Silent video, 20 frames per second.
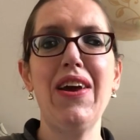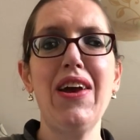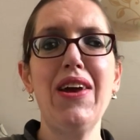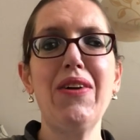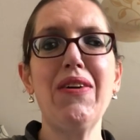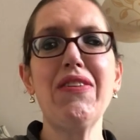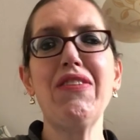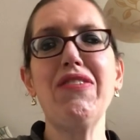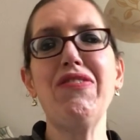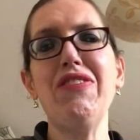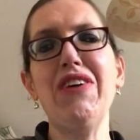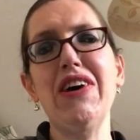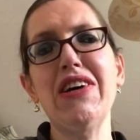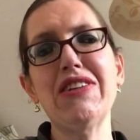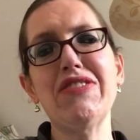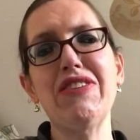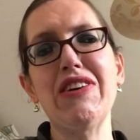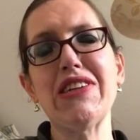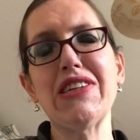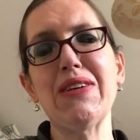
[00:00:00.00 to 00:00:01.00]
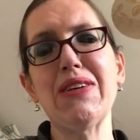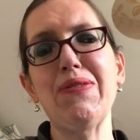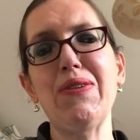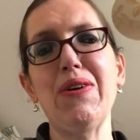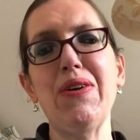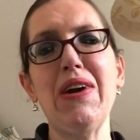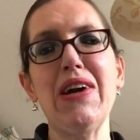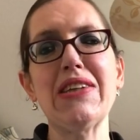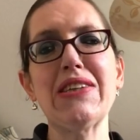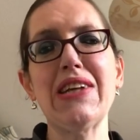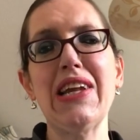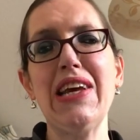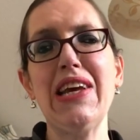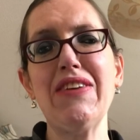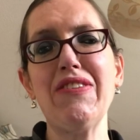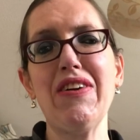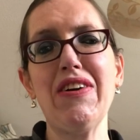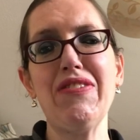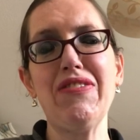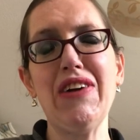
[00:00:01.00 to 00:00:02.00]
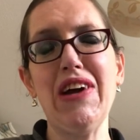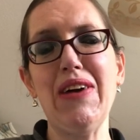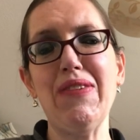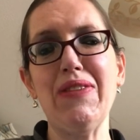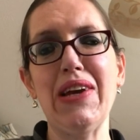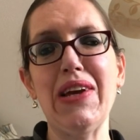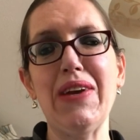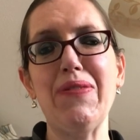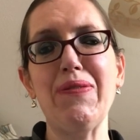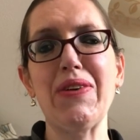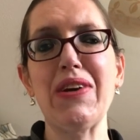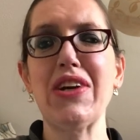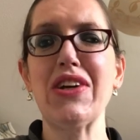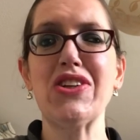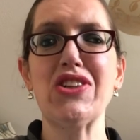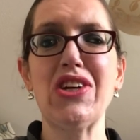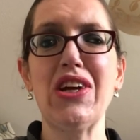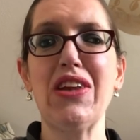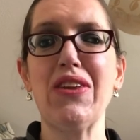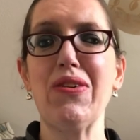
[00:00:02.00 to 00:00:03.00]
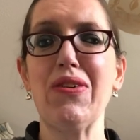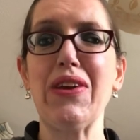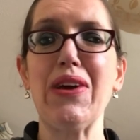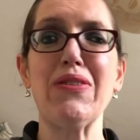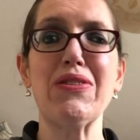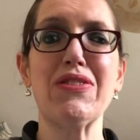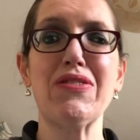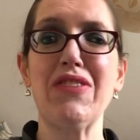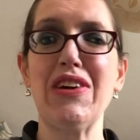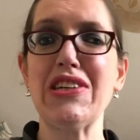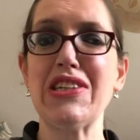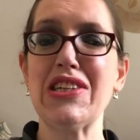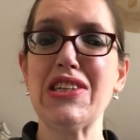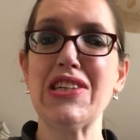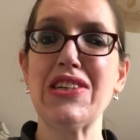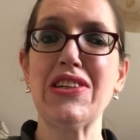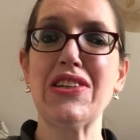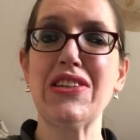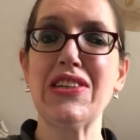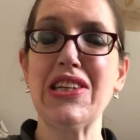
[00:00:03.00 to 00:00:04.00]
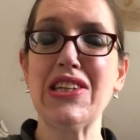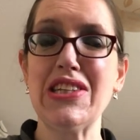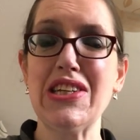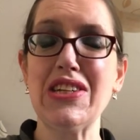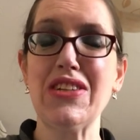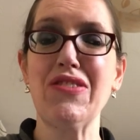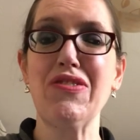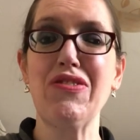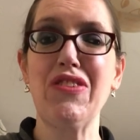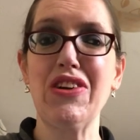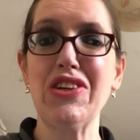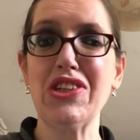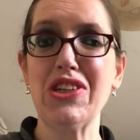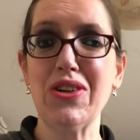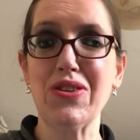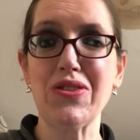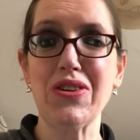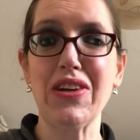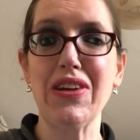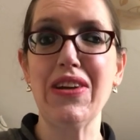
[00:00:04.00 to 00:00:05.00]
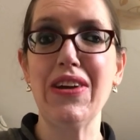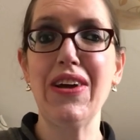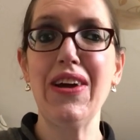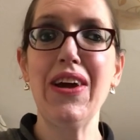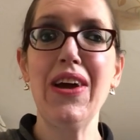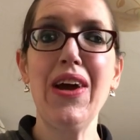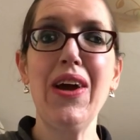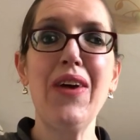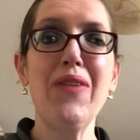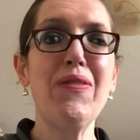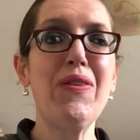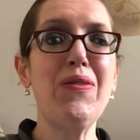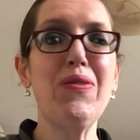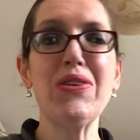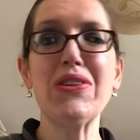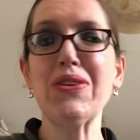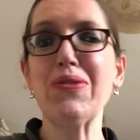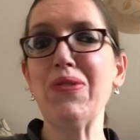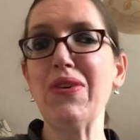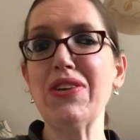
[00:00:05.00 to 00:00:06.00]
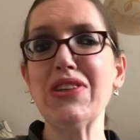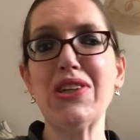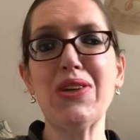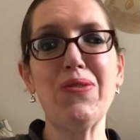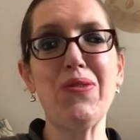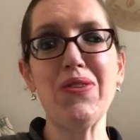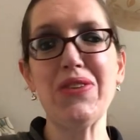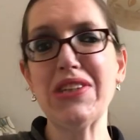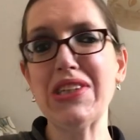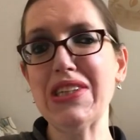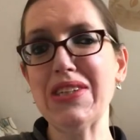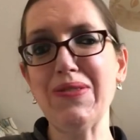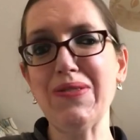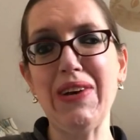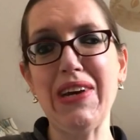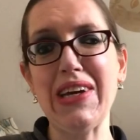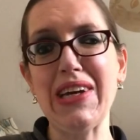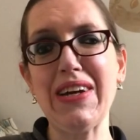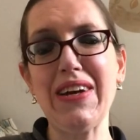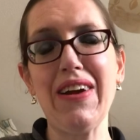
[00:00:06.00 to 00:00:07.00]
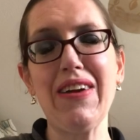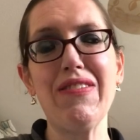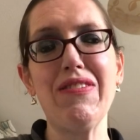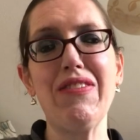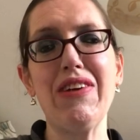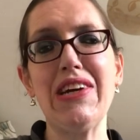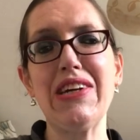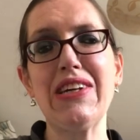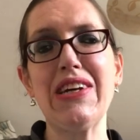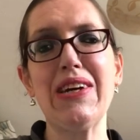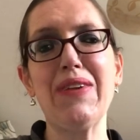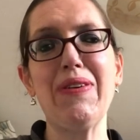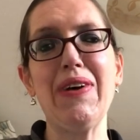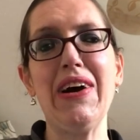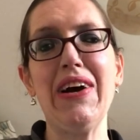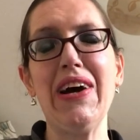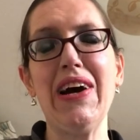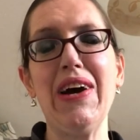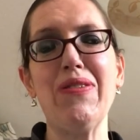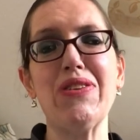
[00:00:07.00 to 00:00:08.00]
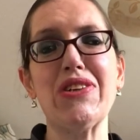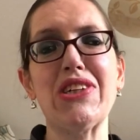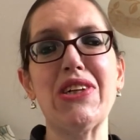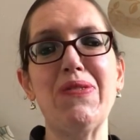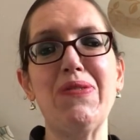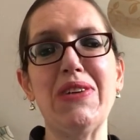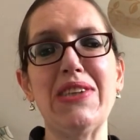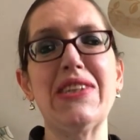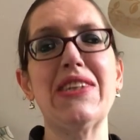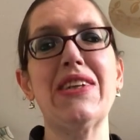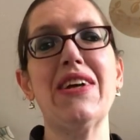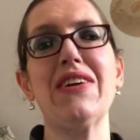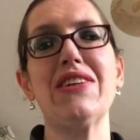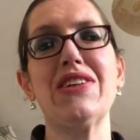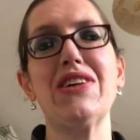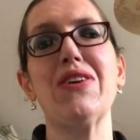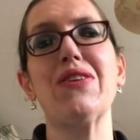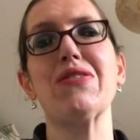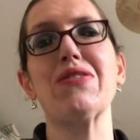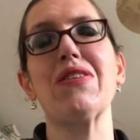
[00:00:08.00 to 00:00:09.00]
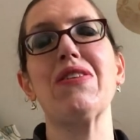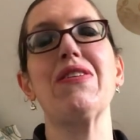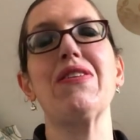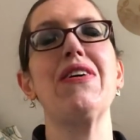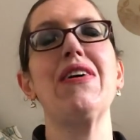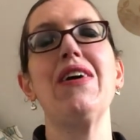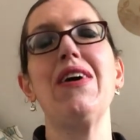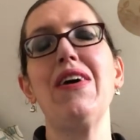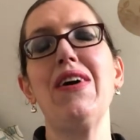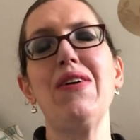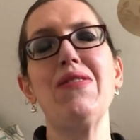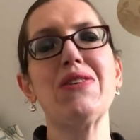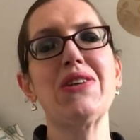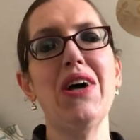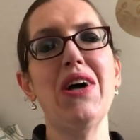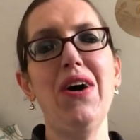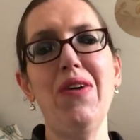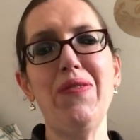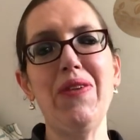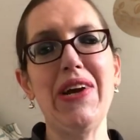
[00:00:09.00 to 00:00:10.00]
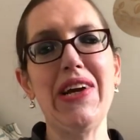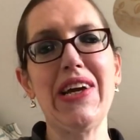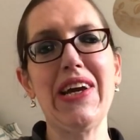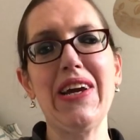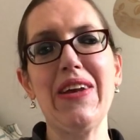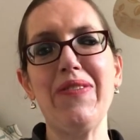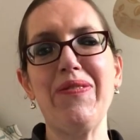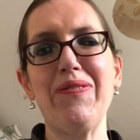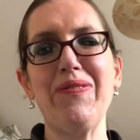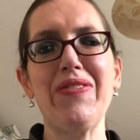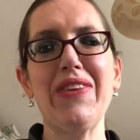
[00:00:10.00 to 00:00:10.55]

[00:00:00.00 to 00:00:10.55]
You had the first victim who had to leave her family because she thought that was the right decision for her children. It wasn't one she wanted to make, and reading about how much she missed her children was heartbreaking.